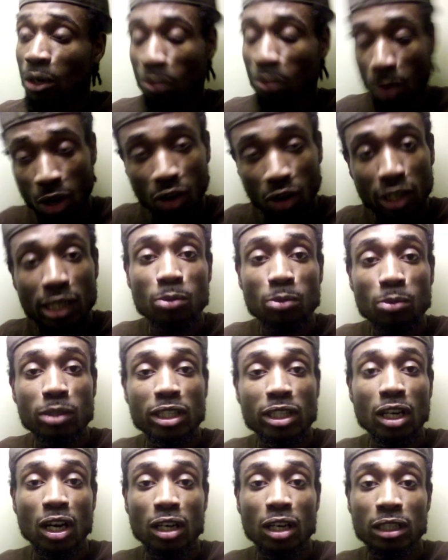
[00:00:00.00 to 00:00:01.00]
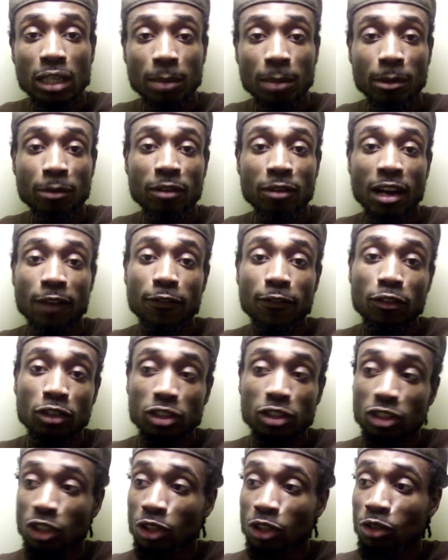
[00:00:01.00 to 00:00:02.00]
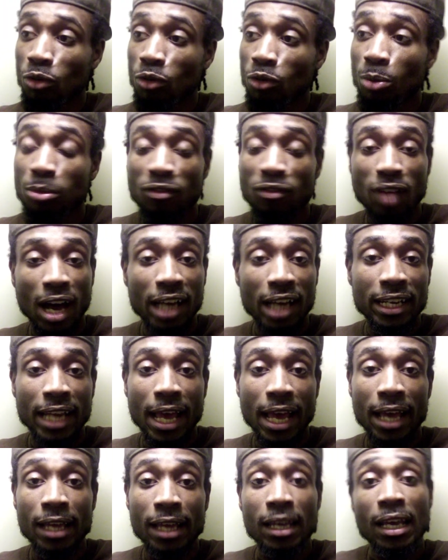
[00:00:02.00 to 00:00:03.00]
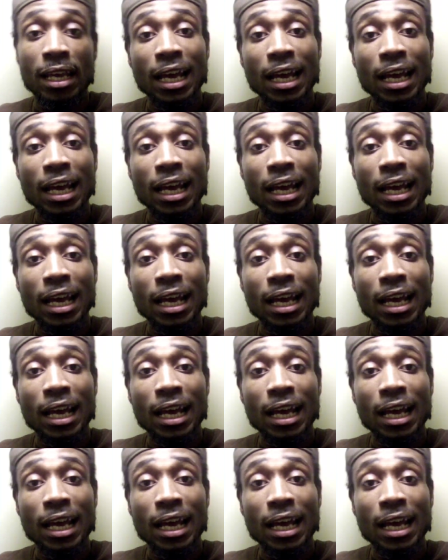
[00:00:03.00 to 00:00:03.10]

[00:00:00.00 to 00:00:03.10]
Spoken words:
Well, here we are coming around full circle and providing that,